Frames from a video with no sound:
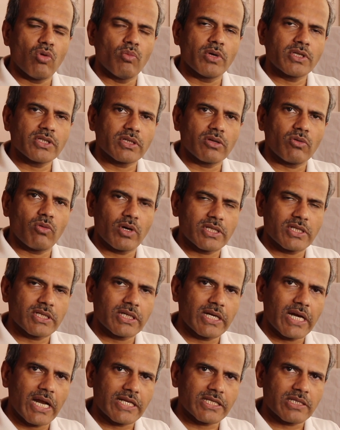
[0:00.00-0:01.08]
what is the
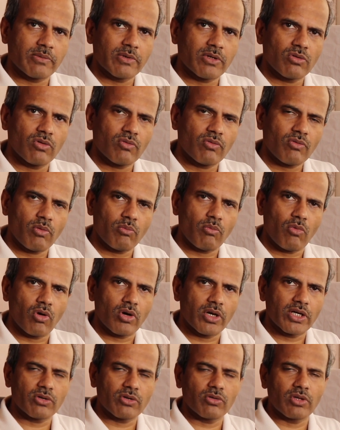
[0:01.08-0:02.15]
glycemic load from
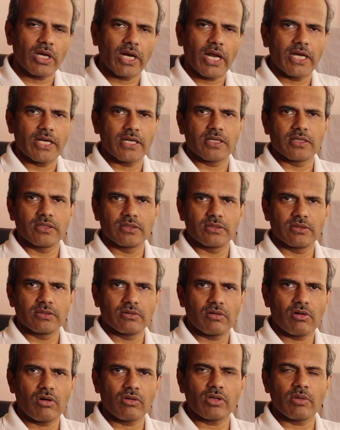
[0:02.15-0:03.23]
morning to the night
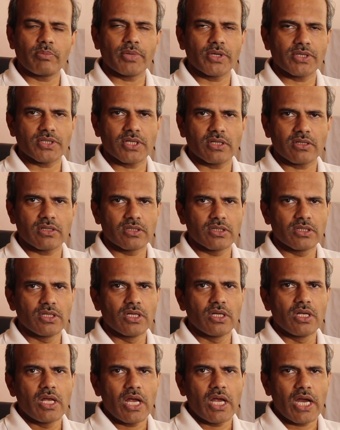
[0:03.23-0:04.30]
on the patient,
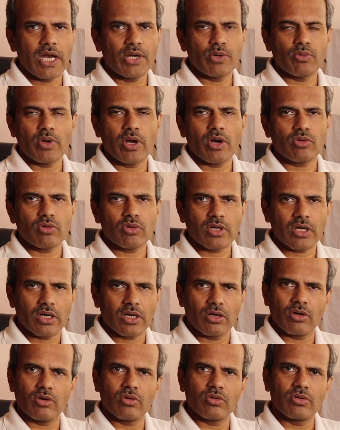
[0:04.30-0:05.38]
and we have to
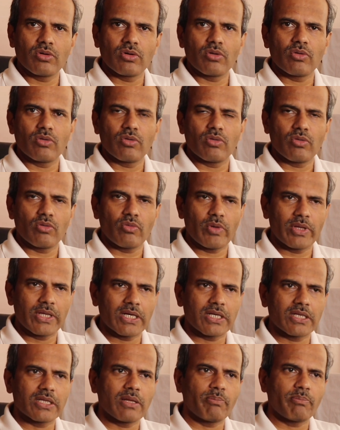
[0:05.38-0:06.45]
cut down
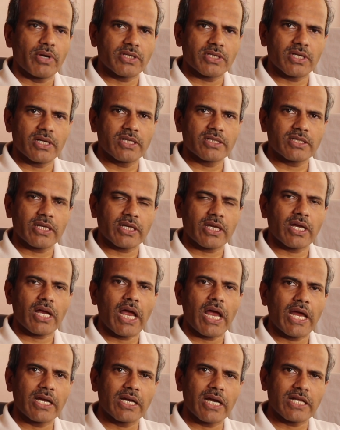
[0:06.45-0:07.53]
whether the patient is taking
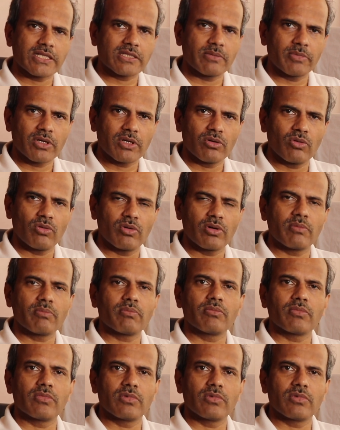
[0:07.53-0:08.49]
high glycemic load,